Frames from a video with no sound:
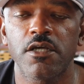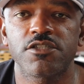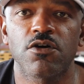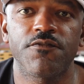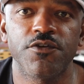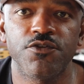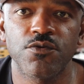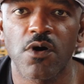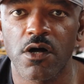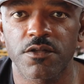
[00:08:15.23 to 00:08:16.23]
So if you
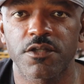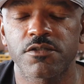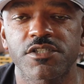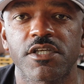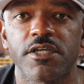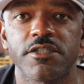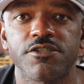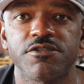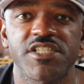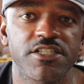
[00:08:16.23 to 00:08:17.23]
do all of those
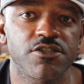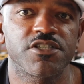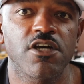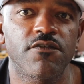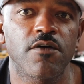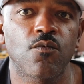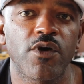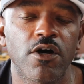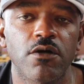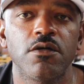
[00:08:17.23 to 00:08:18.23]
things, you set yourself up
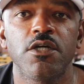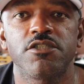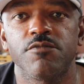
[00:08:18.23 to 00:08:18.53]
well